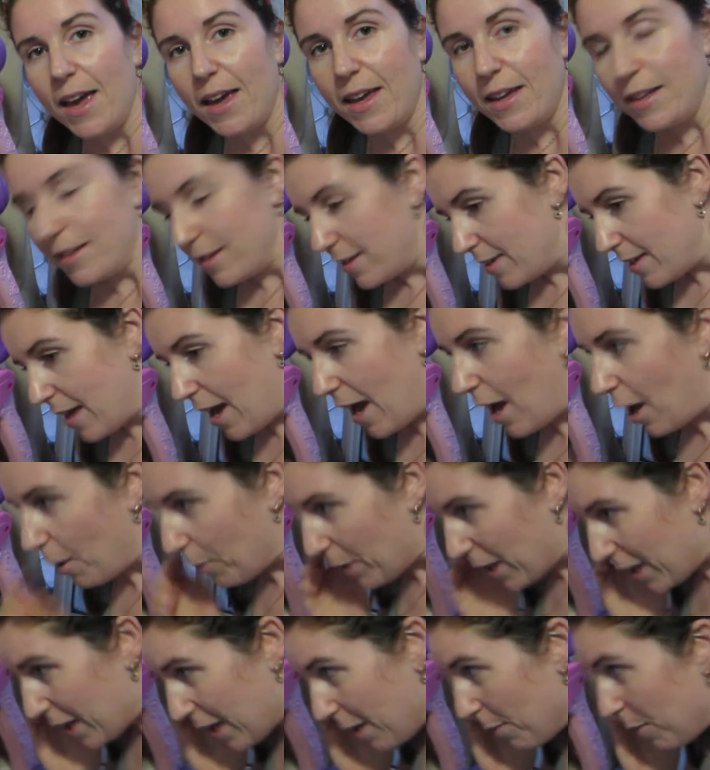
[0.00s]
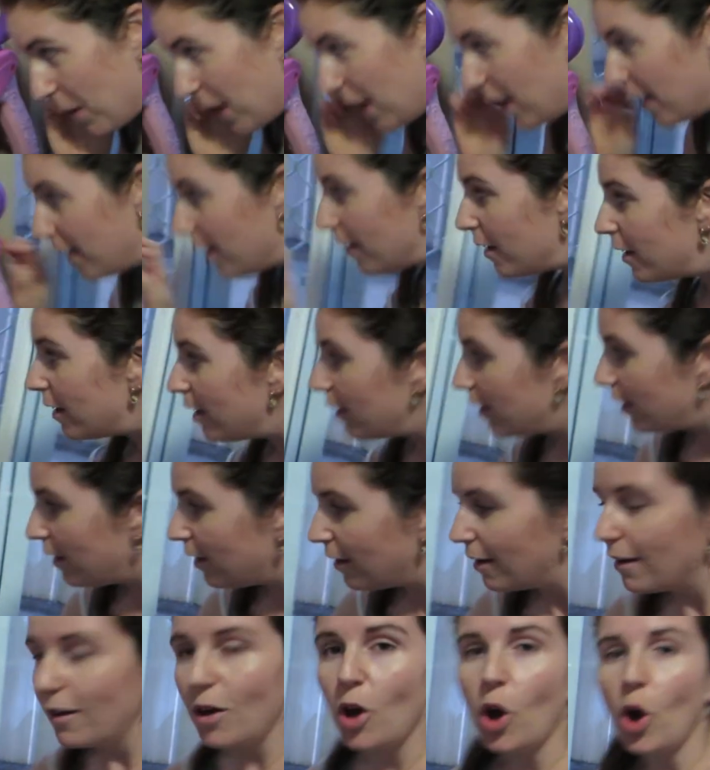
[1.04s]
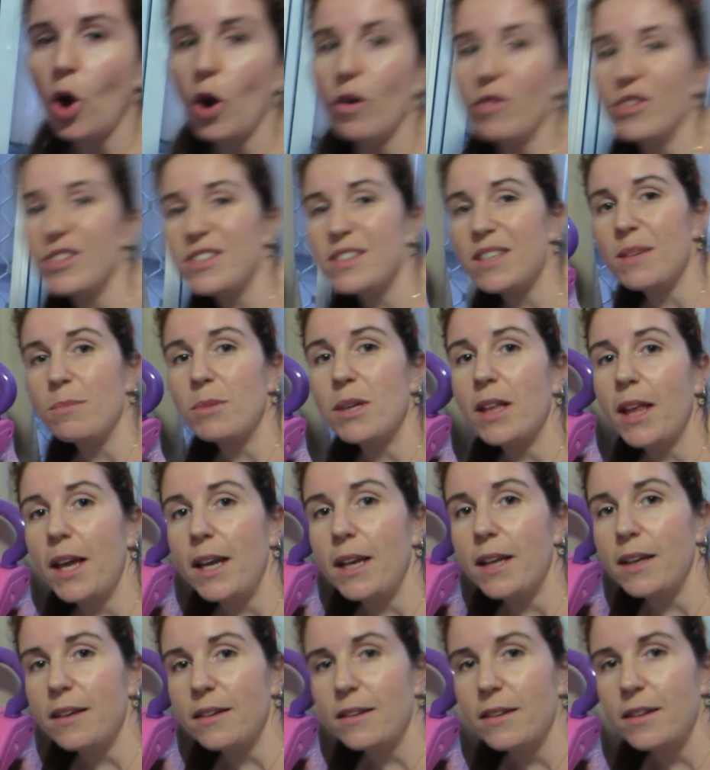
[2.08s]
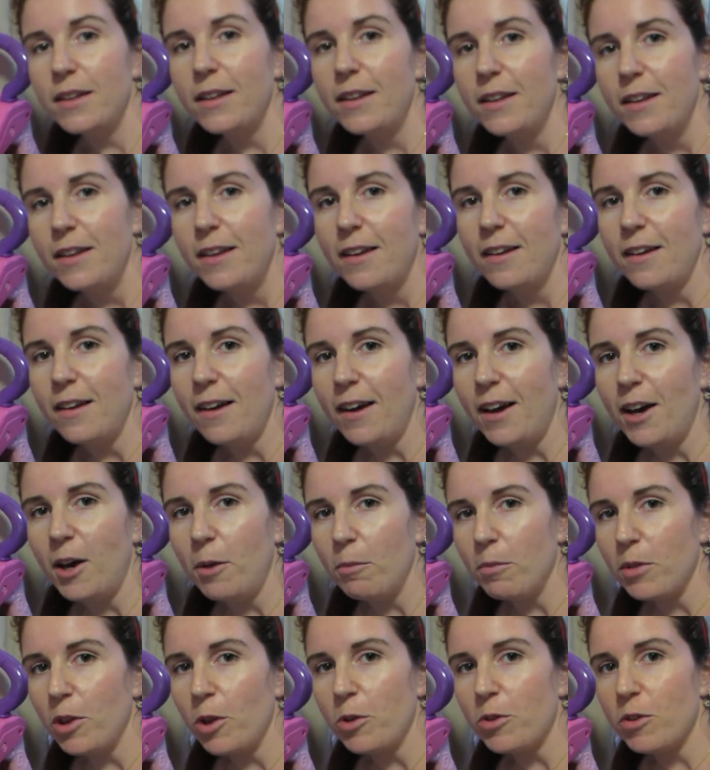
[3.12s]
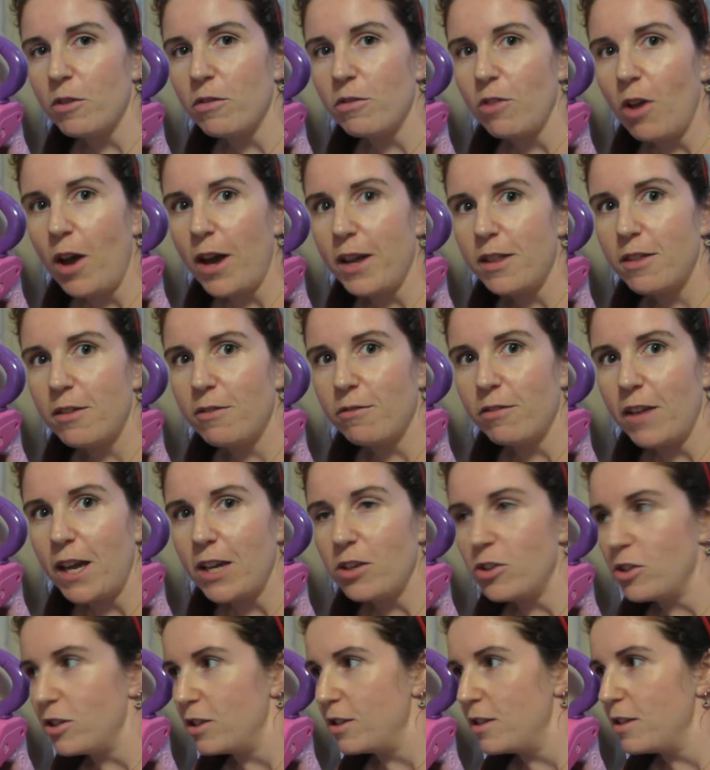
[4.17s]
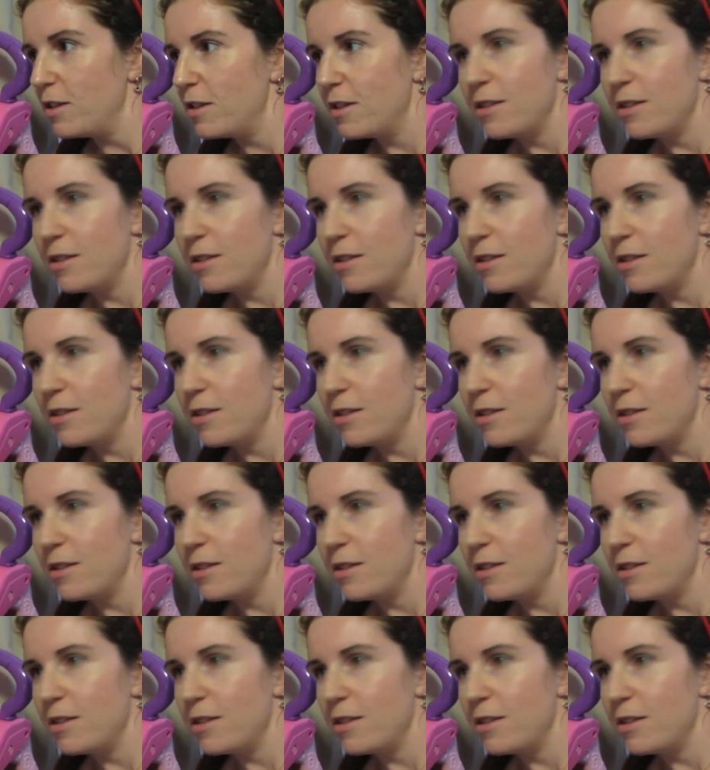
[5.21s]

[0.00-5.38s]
and um, it can be overstimulating. Um, lots of lights, flashes,